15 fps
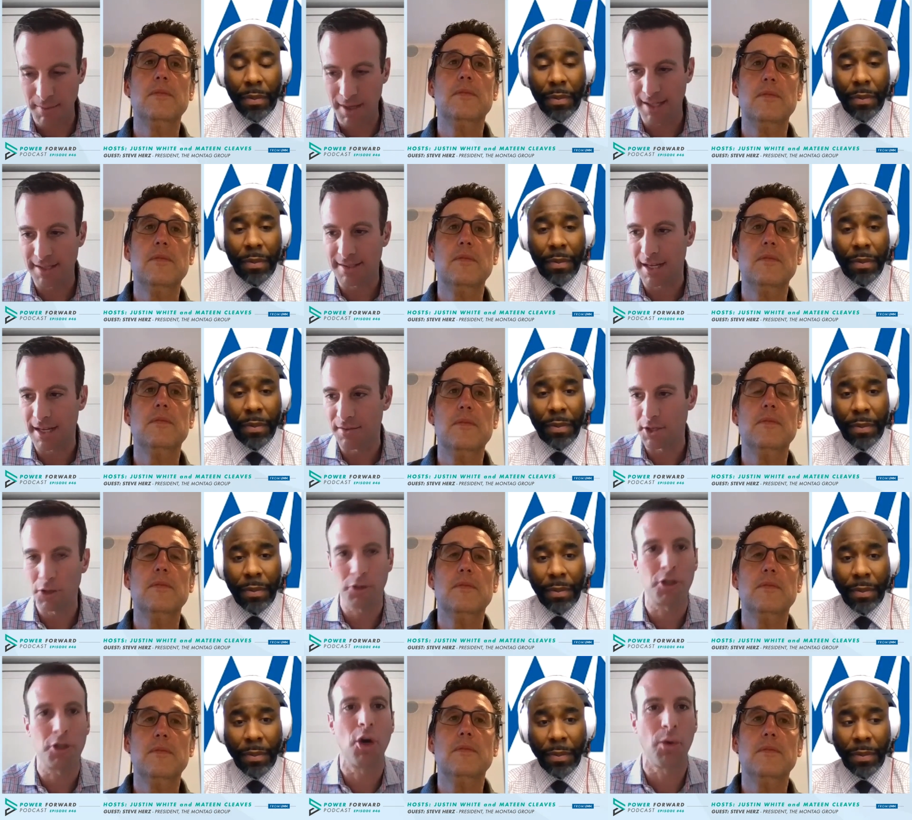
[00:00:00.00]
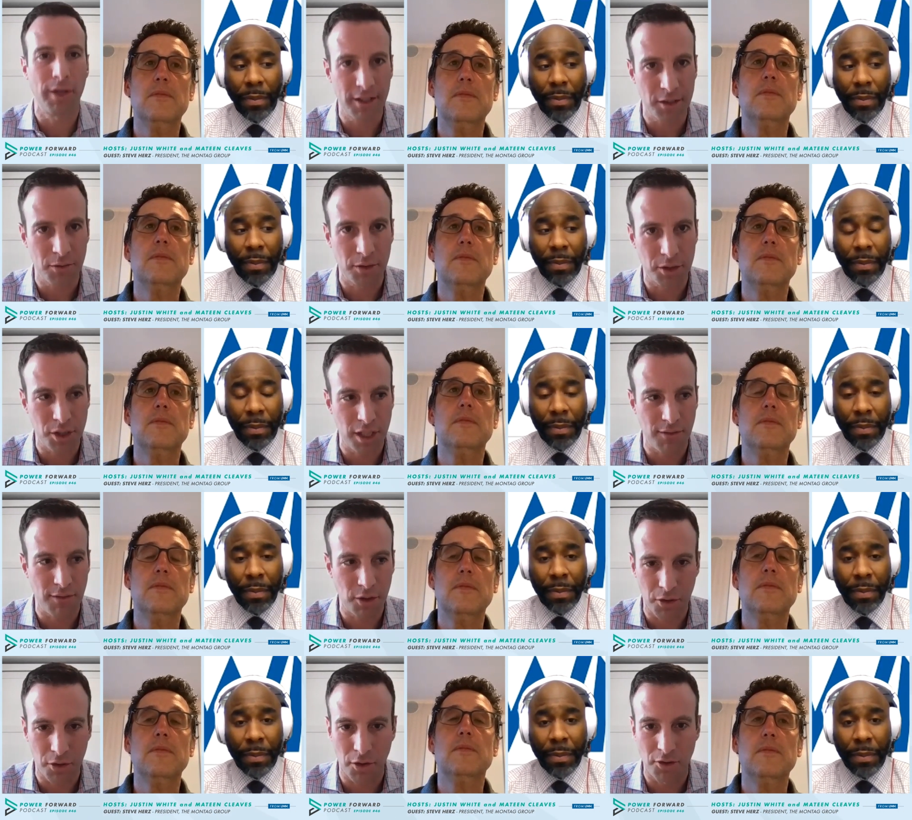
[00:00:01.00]
Speaker 1: that mindset that you're going to
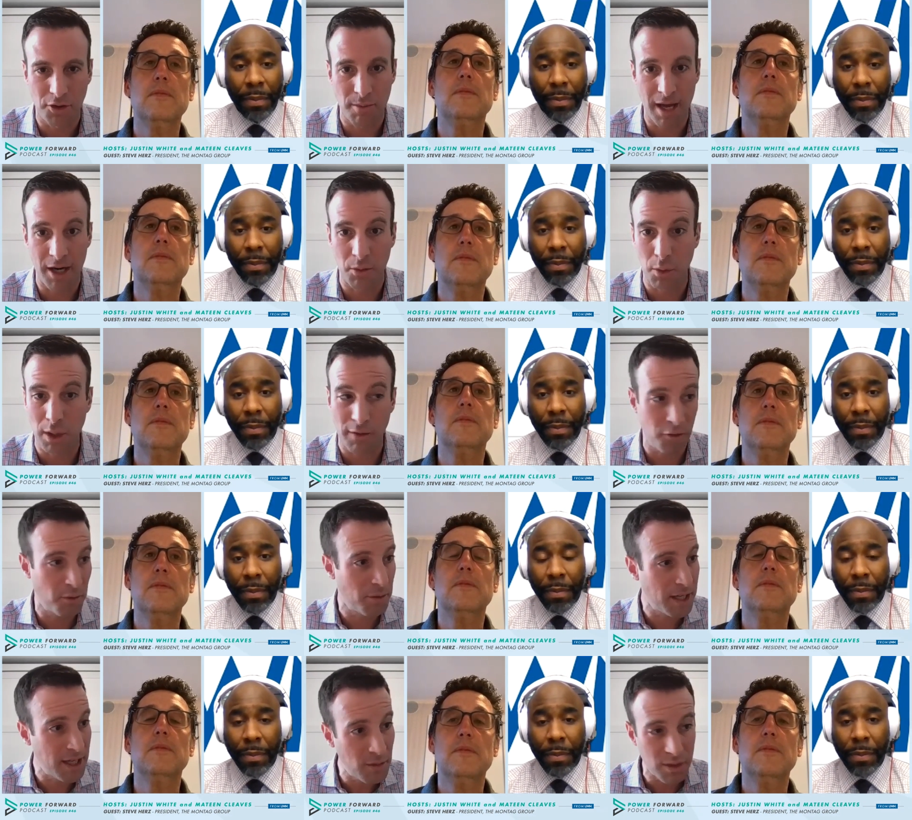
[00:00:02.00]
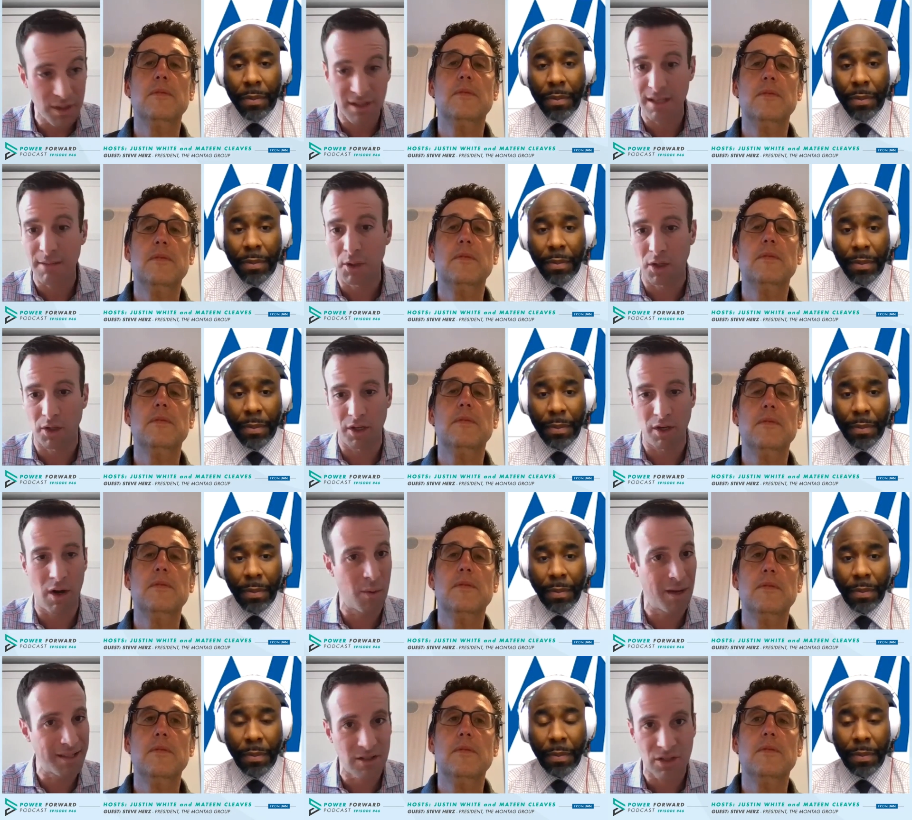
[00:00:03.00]
achieve your goal no matter what. For me, it was similar. You
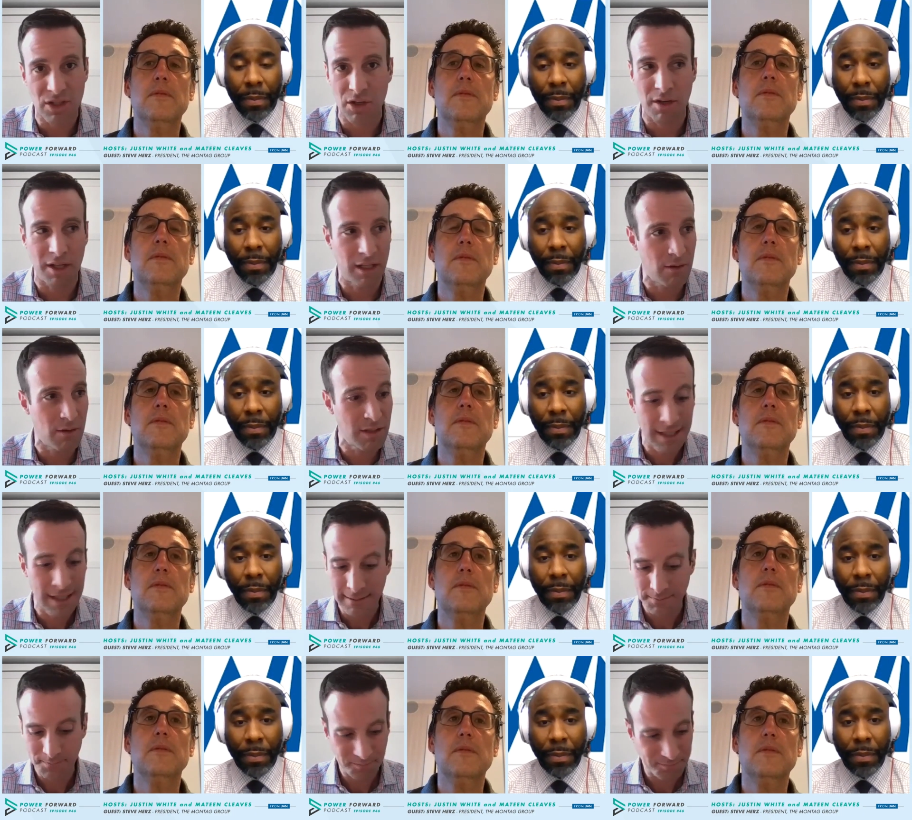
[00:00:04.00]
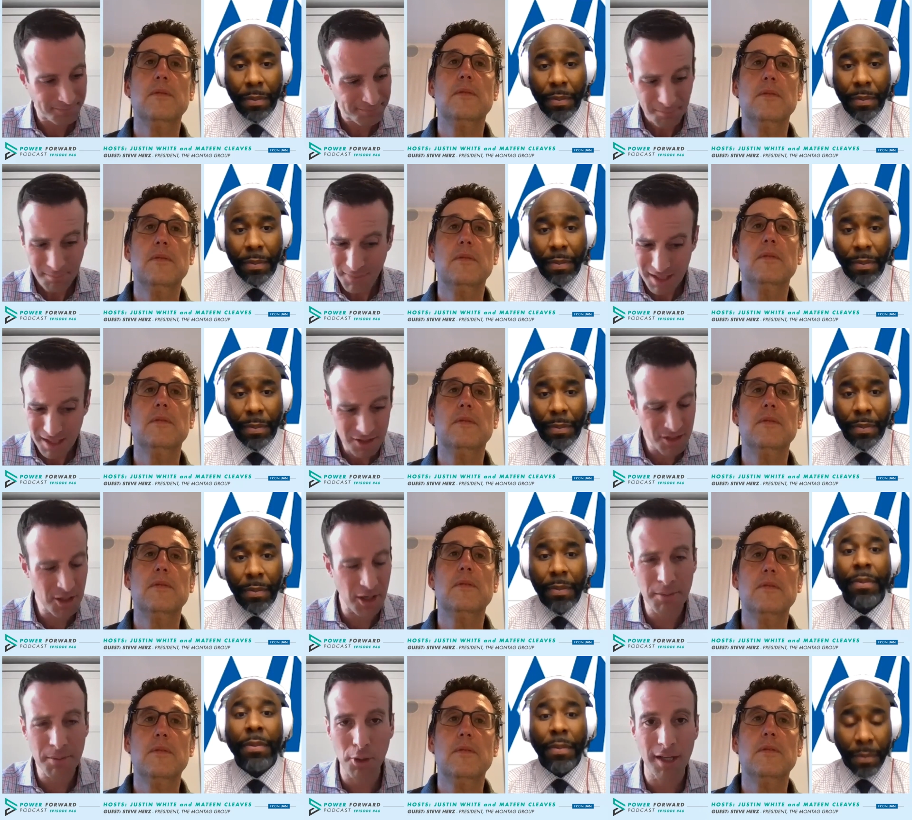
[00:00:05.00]
know, I went to Syracuse,
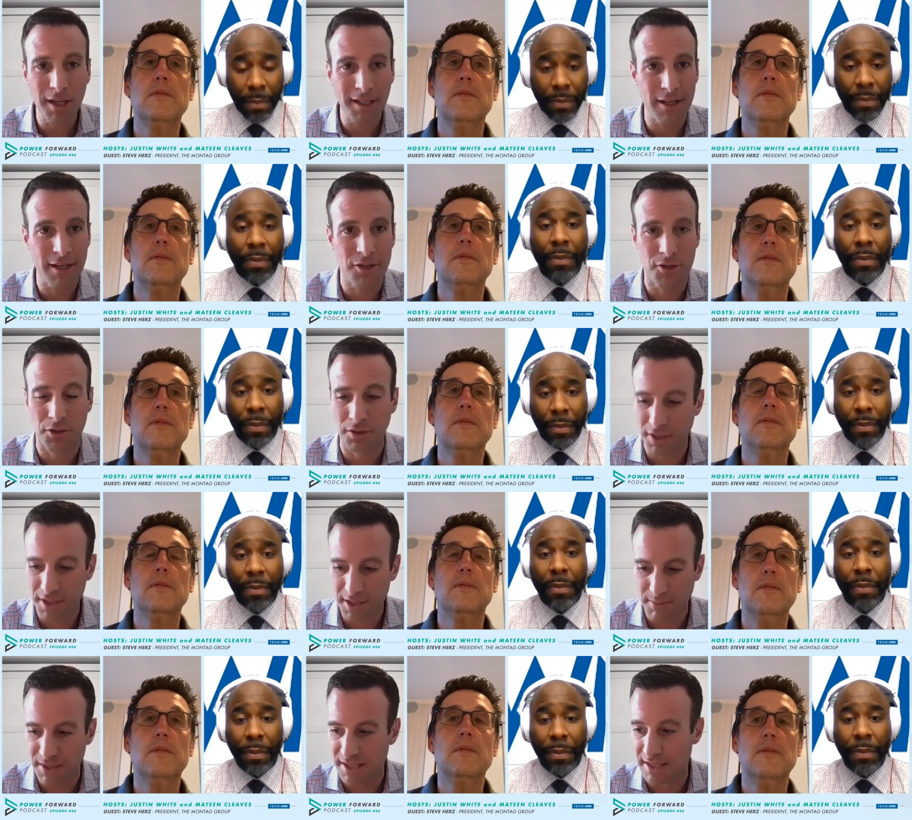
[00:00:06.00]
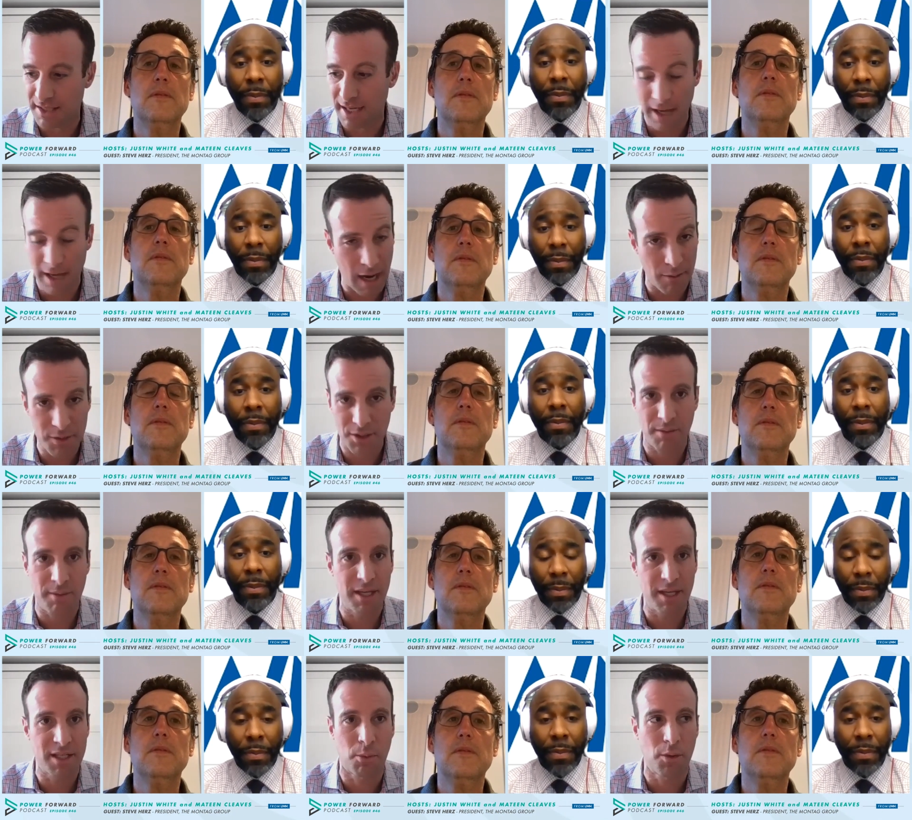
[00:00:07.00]
studied broadcast journalism, decided I was going
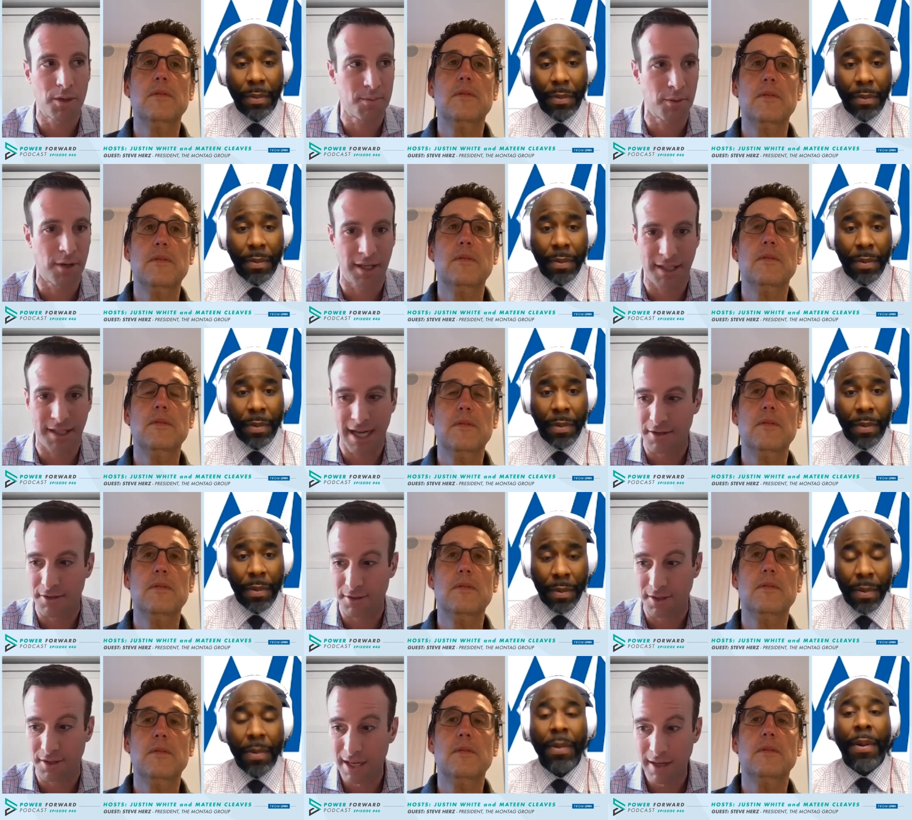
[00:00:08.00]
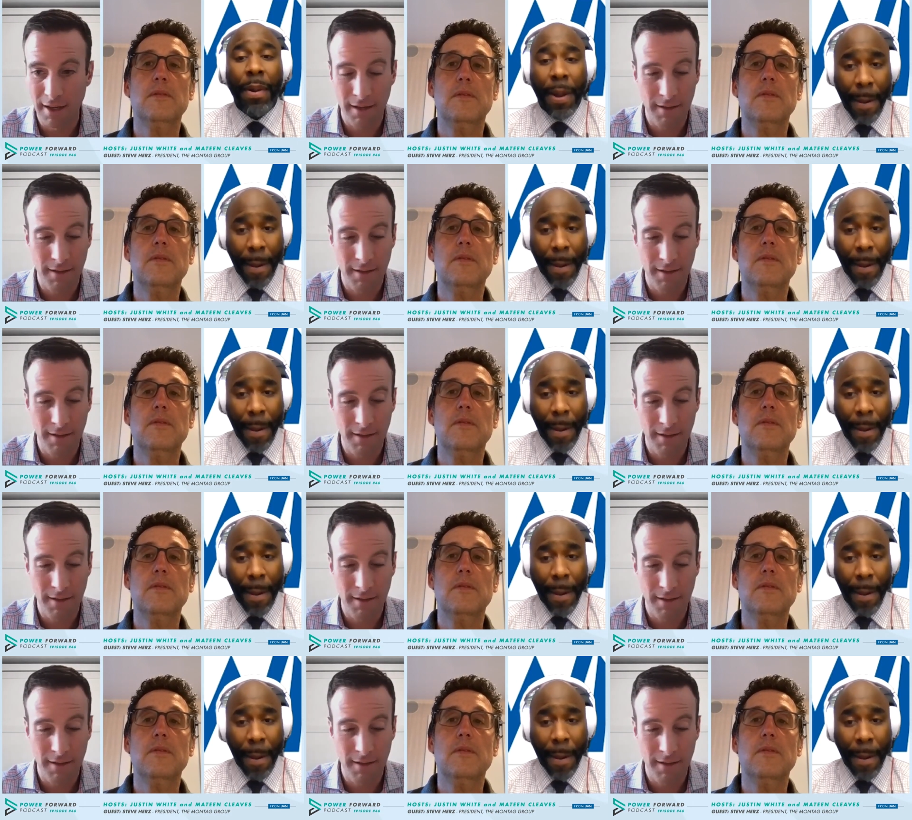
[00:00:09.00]
to be a sports broadcaster.